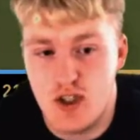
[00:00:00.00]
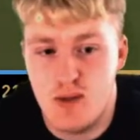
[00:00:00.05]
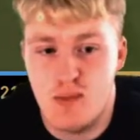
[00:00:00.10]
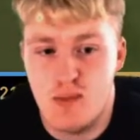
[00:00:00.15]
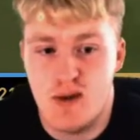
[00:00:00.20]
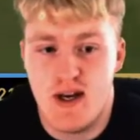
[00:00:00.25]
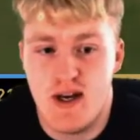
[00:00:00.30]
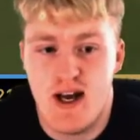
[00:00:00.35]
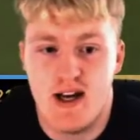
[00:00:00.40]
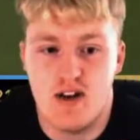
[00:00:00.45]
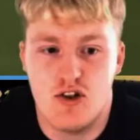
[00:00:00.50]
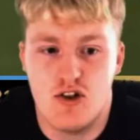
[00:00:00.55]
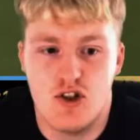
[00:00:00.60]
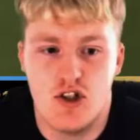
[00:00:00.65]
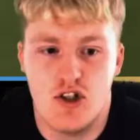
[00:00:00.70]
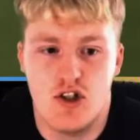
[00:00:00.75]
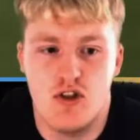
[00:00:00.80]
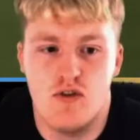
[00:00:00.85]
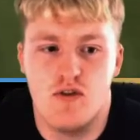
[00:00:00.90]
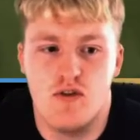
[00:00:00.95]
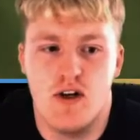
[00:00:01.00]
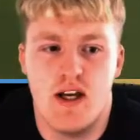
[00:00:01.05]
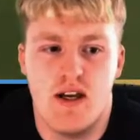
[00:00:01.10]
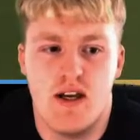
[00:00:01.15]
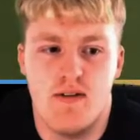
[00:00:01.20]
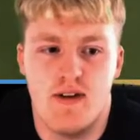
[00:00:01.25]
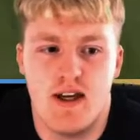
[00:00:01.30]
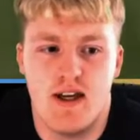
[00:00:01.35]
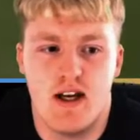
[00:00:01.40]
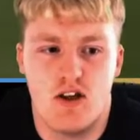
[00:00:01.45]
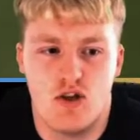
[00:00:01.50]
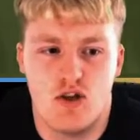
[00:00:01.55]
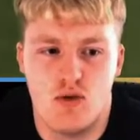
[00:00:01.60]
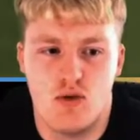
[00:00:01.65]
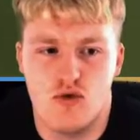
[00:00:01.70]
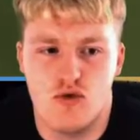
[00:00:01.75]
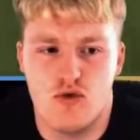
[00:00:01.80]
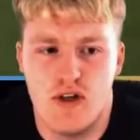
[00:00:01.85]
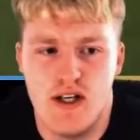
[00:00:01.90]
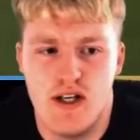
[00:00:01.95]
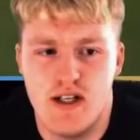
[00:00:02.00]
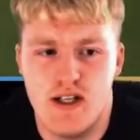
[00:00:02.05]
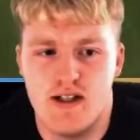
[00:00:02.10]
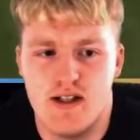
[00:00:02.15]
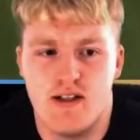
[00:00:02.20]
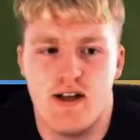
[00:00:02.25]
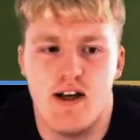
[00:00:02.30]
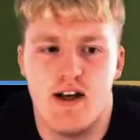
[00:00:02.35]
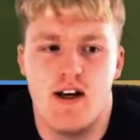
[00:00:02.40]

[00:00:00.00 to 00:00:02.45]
Bernardo Silva if he gets upgraded